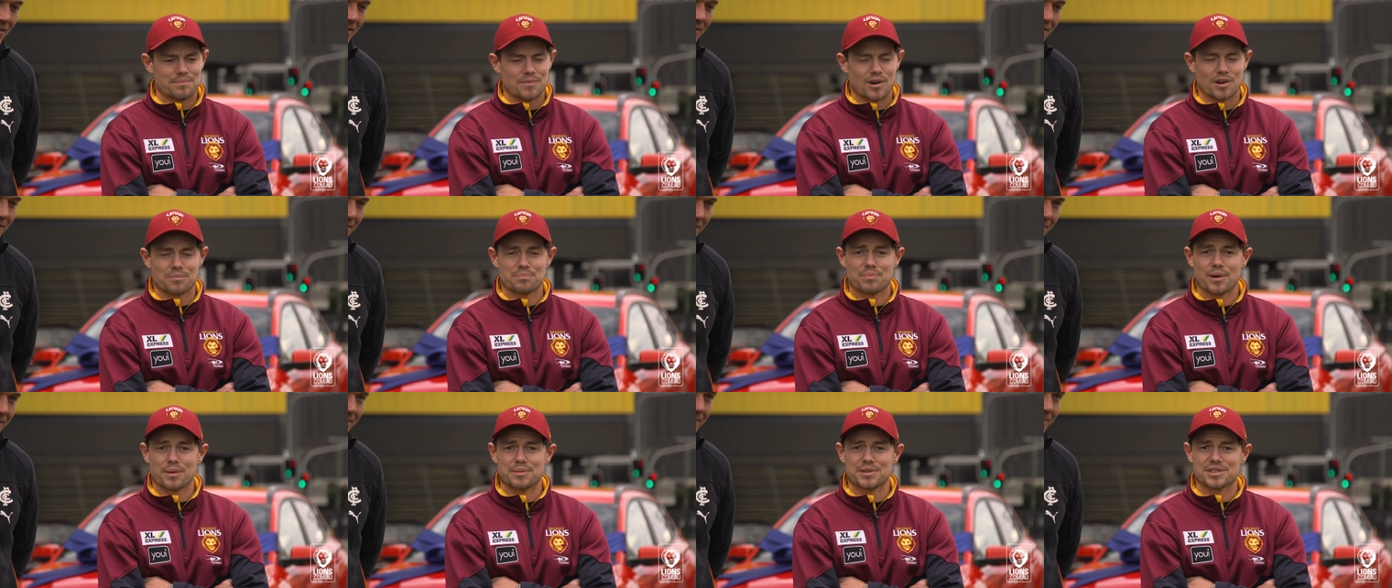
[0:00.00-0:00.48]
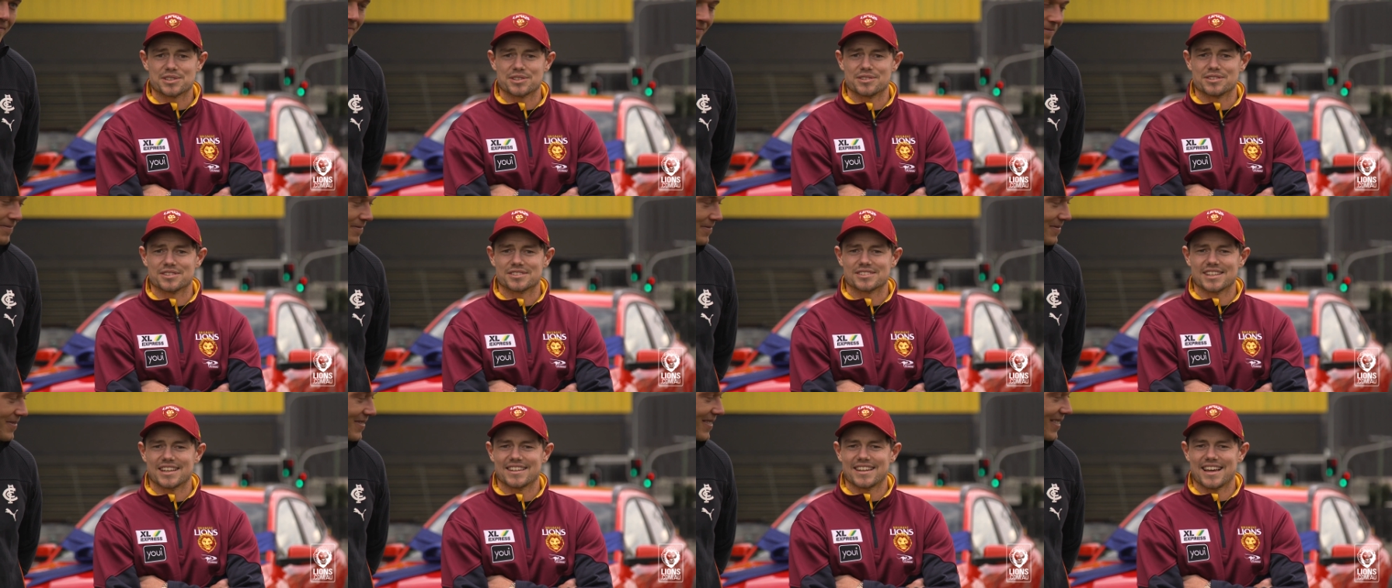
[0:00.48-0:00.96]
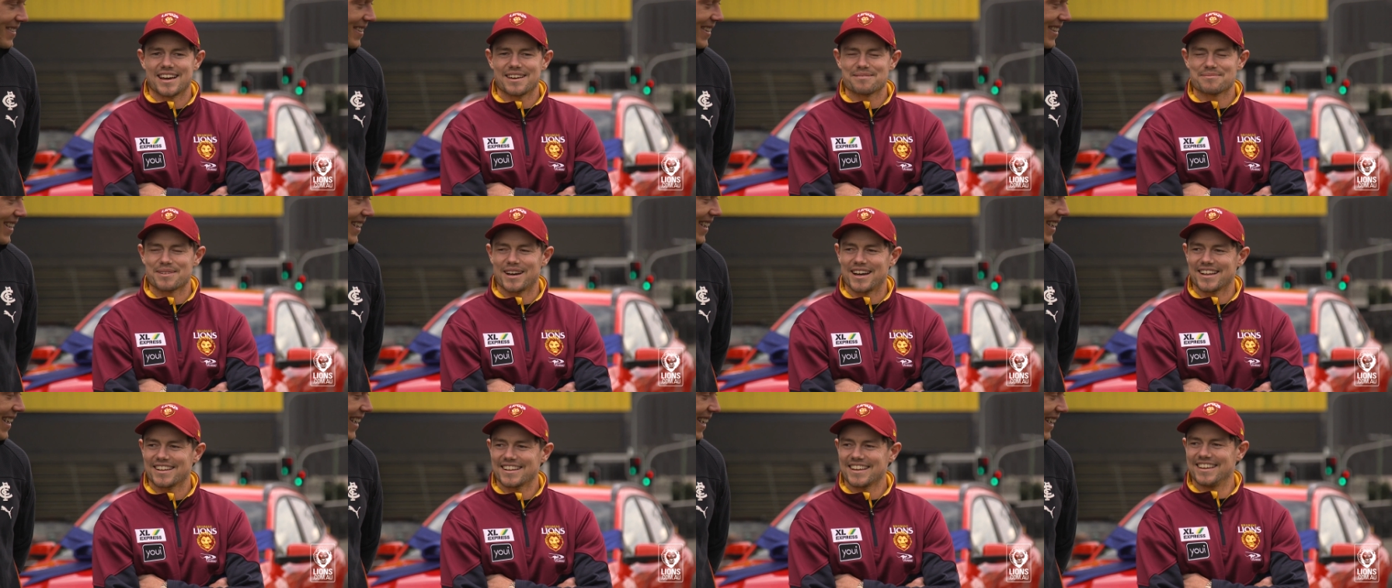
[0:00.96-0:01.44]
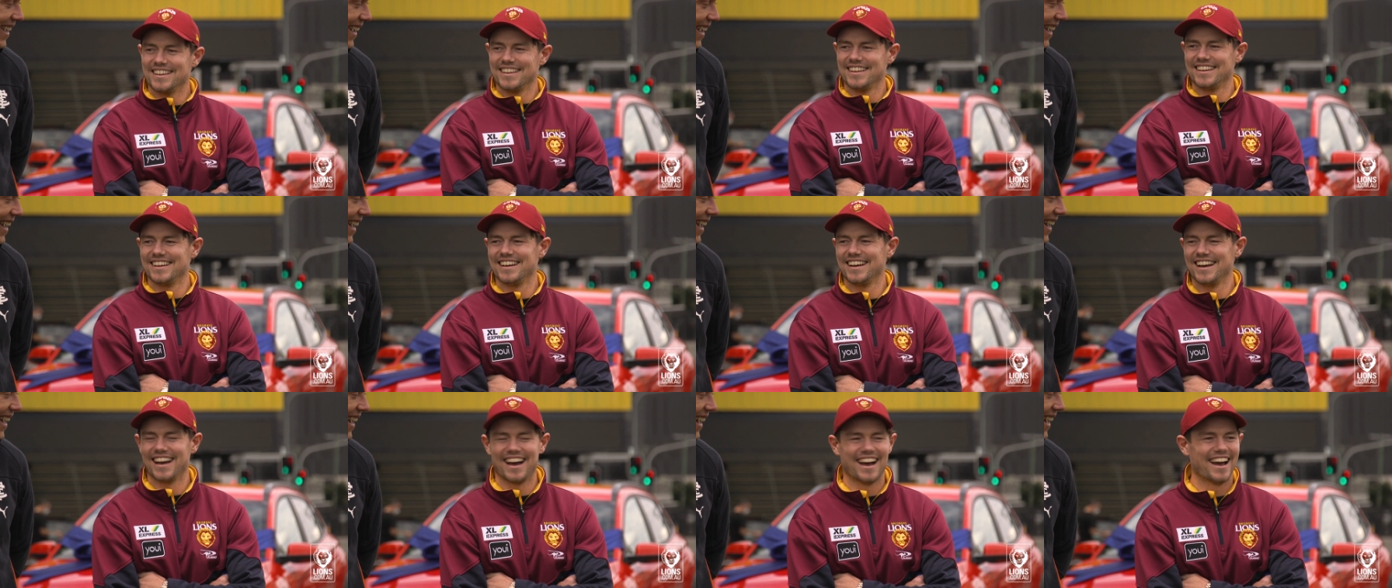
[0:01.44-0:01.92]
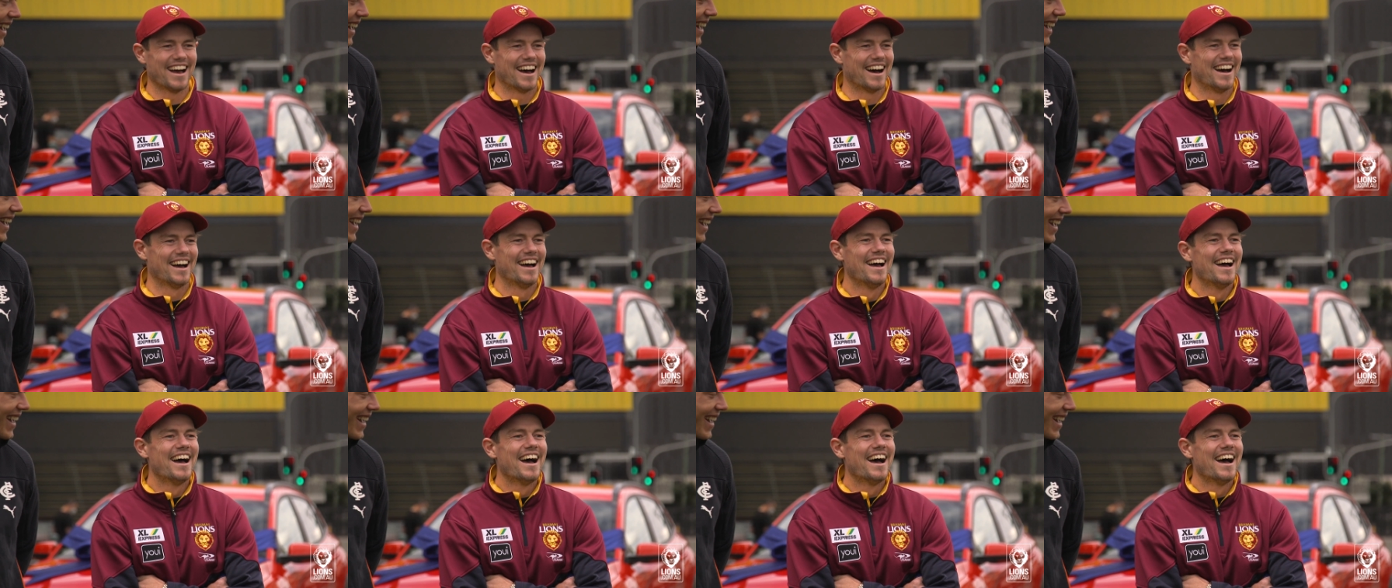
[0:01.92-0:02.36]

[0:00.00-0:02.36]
I probably shouldn't have said that, but